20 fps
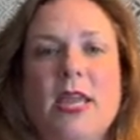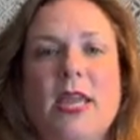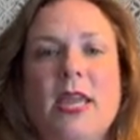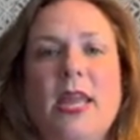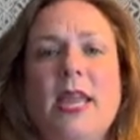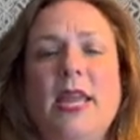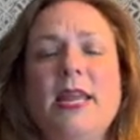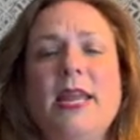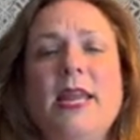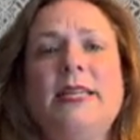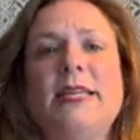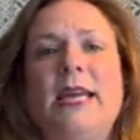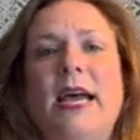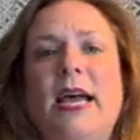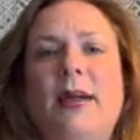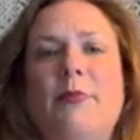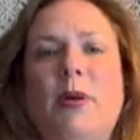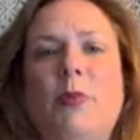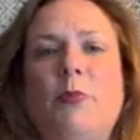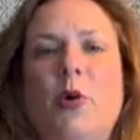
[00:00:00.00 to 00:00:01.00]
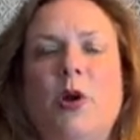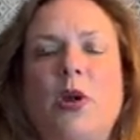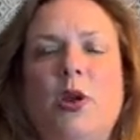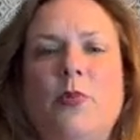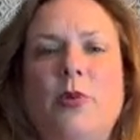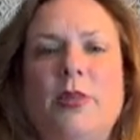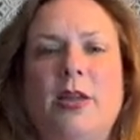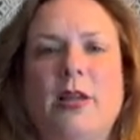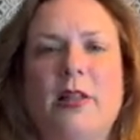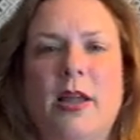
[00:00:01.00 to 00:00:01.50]
Anytime I'm
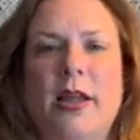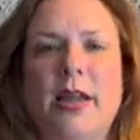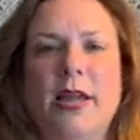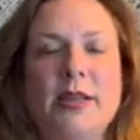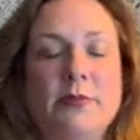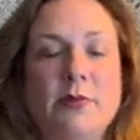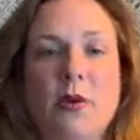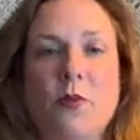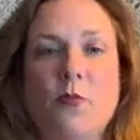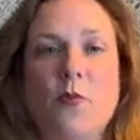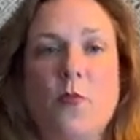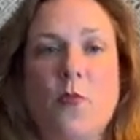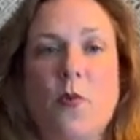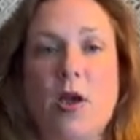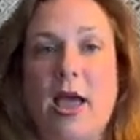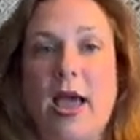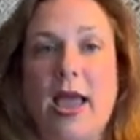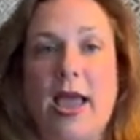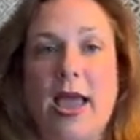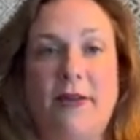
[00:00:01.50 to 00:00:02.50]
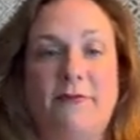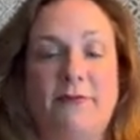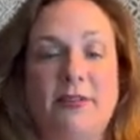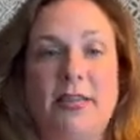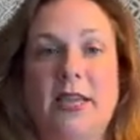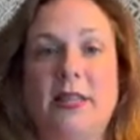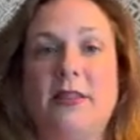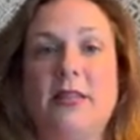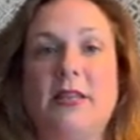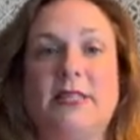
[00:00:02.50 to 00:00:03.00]
working with a client, I have
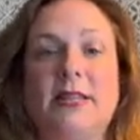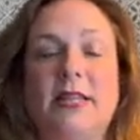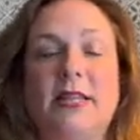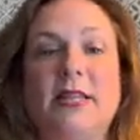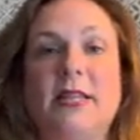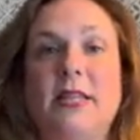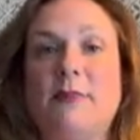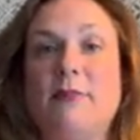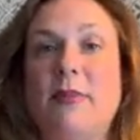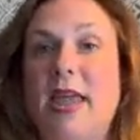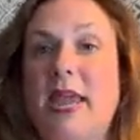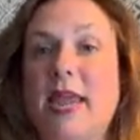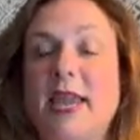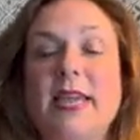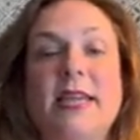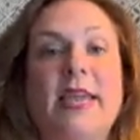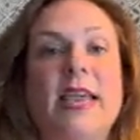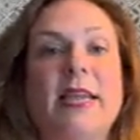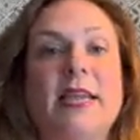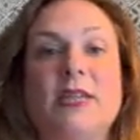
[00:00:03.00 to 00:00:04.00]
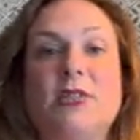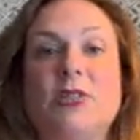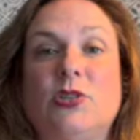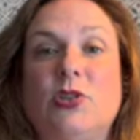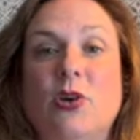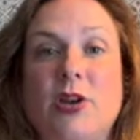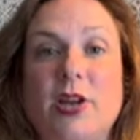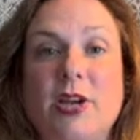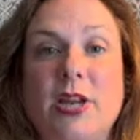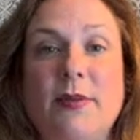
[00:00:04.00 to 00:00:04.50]
to send them a getting
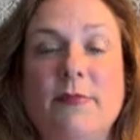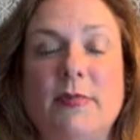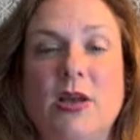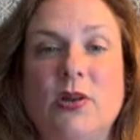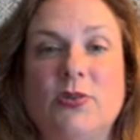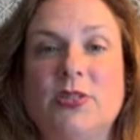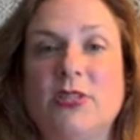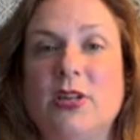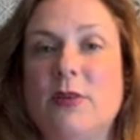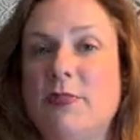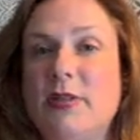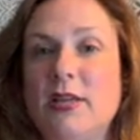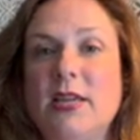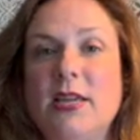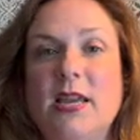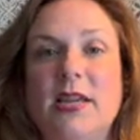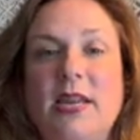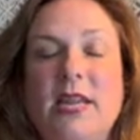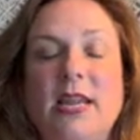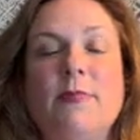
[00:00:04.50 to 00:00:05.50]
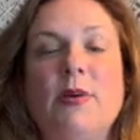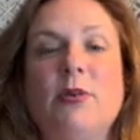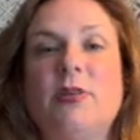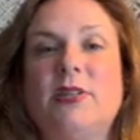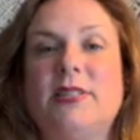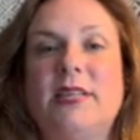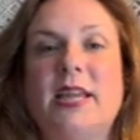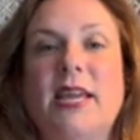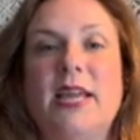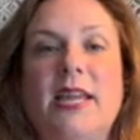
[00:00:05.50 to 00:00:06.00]
started email, an email
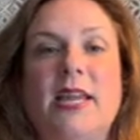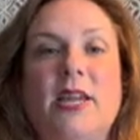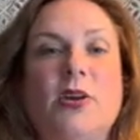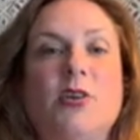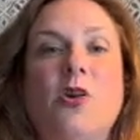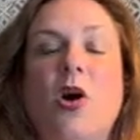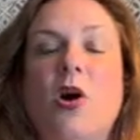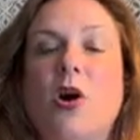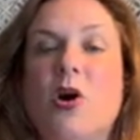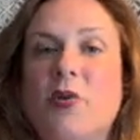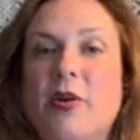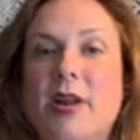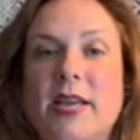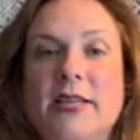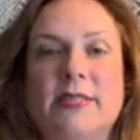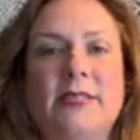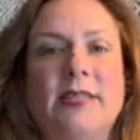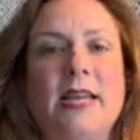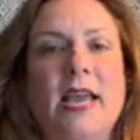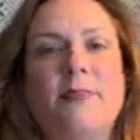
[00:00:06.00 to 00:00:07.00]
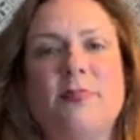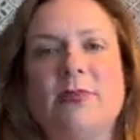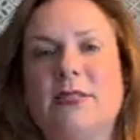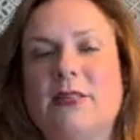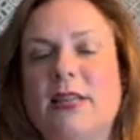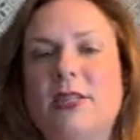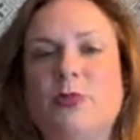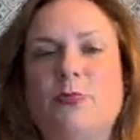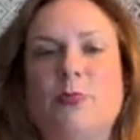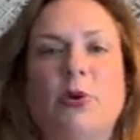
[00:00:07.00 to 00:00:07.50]
to say, here are our next steps.
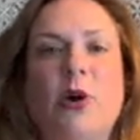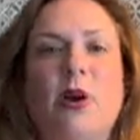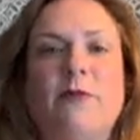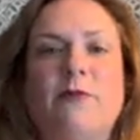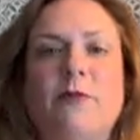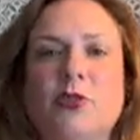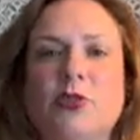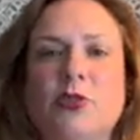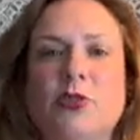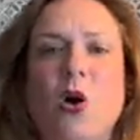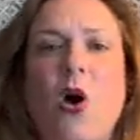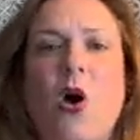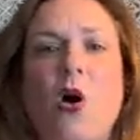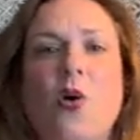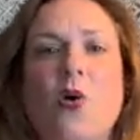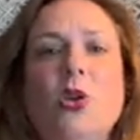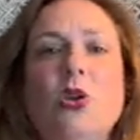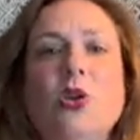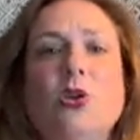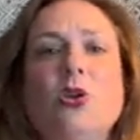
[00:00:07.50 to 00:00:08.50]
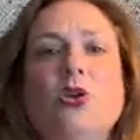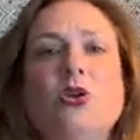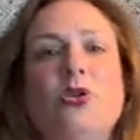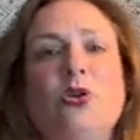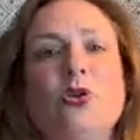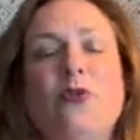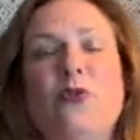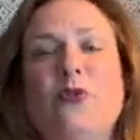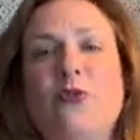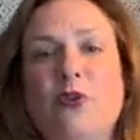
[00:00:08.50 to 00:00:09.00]
Let's book our first call.
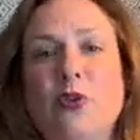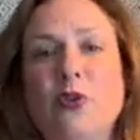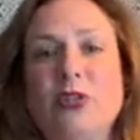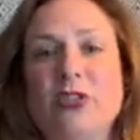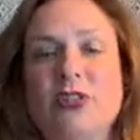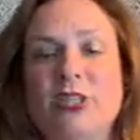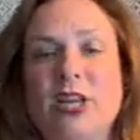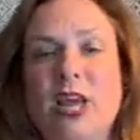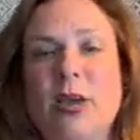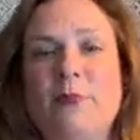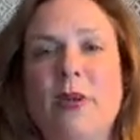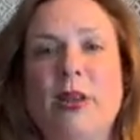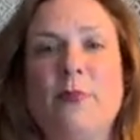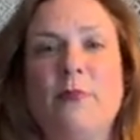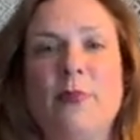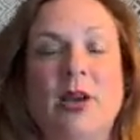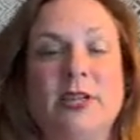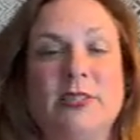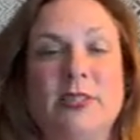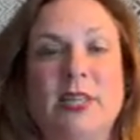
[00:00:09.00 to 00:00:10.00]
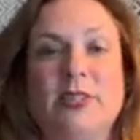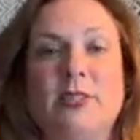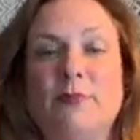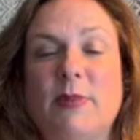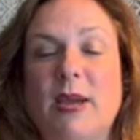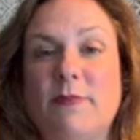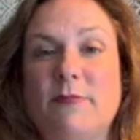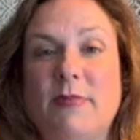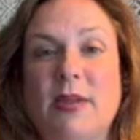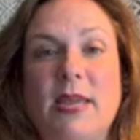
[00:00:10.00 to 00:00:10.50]
So the first step in a process
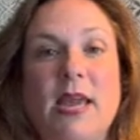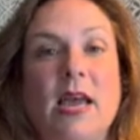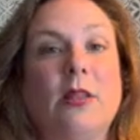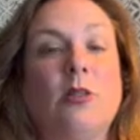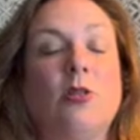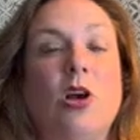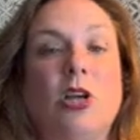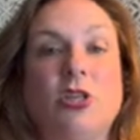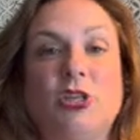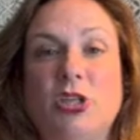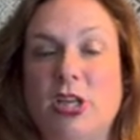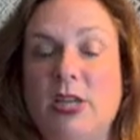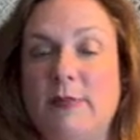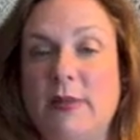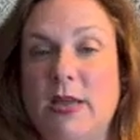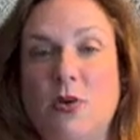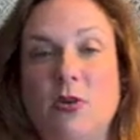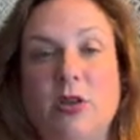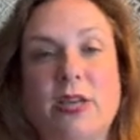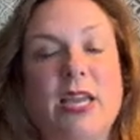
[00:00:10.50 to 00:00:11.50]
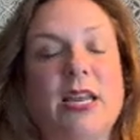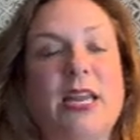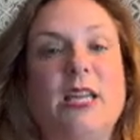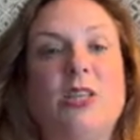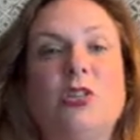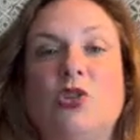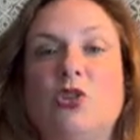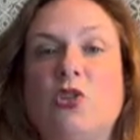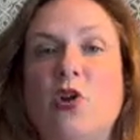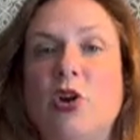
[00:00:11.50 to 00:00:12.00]
might be a launch email,
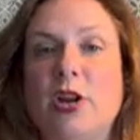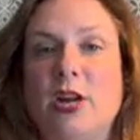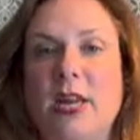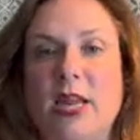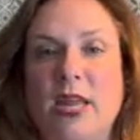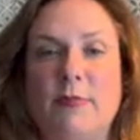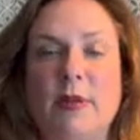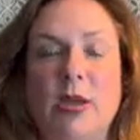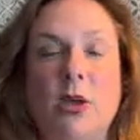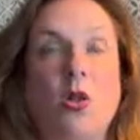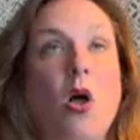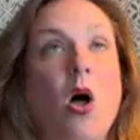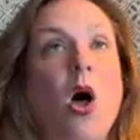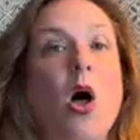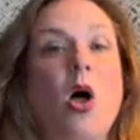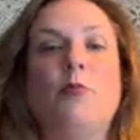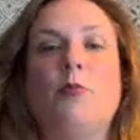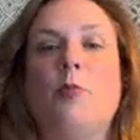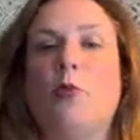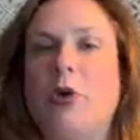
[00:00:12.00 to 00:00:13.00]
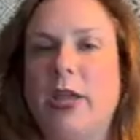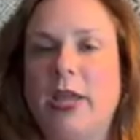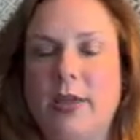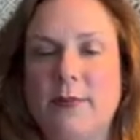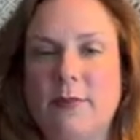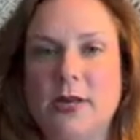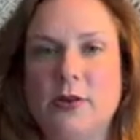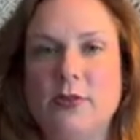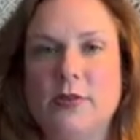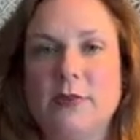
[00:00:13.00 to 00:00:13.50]
getting started email, onboarding
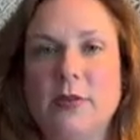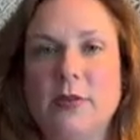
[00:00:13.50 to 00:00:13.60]
email.